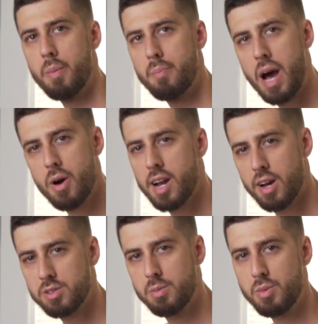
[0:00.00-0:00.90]

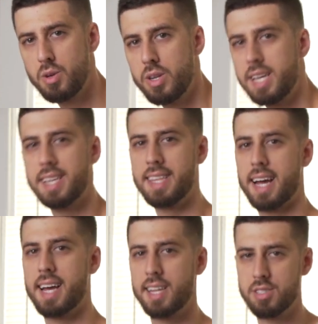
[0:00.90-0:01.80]
powerhouse computing and
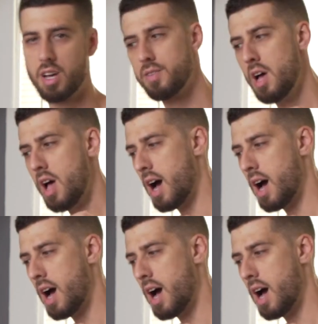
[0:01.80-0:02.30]
that kind of stuff.